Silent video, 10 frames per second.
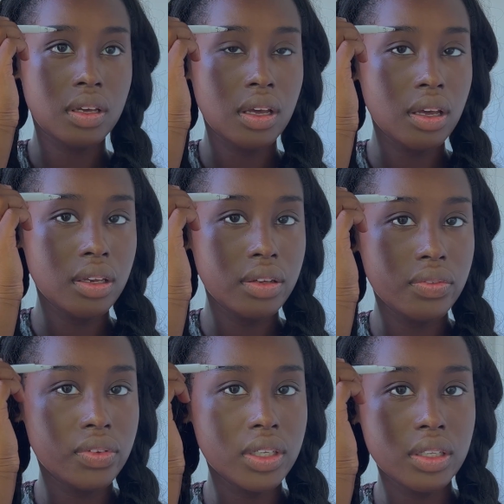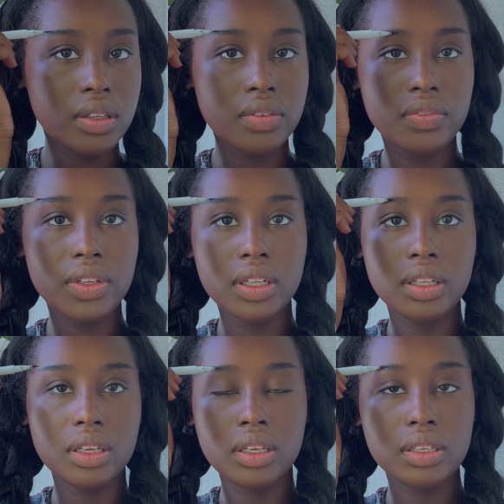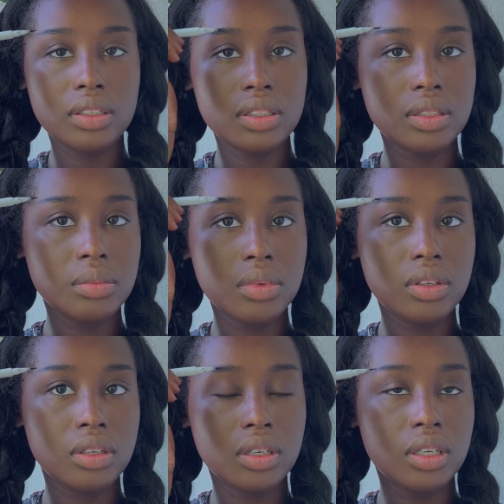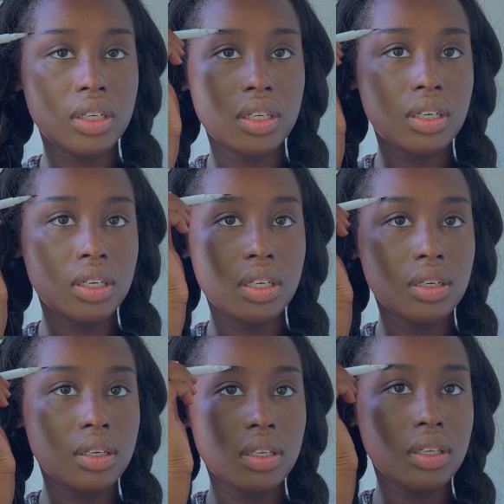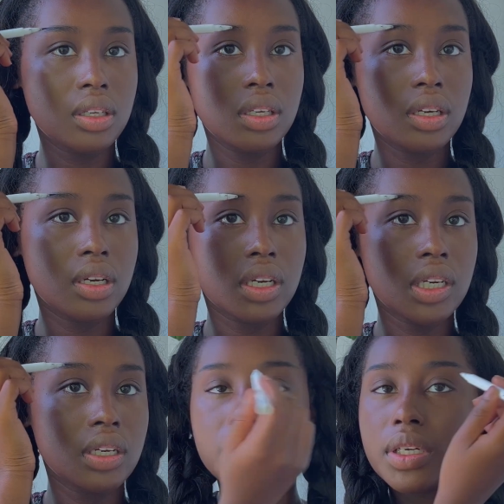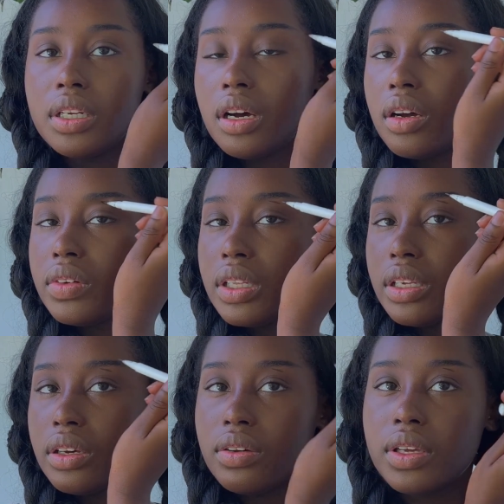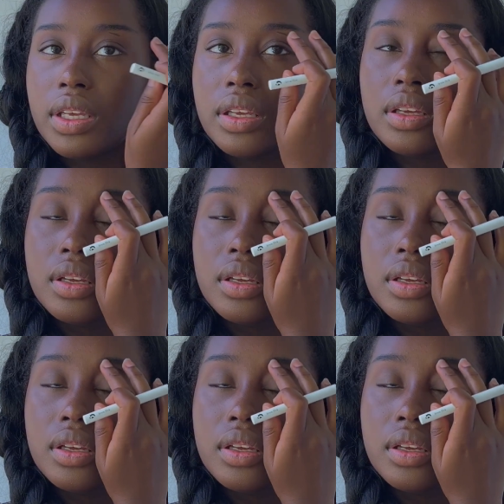Kind of fill in some more here, but not really going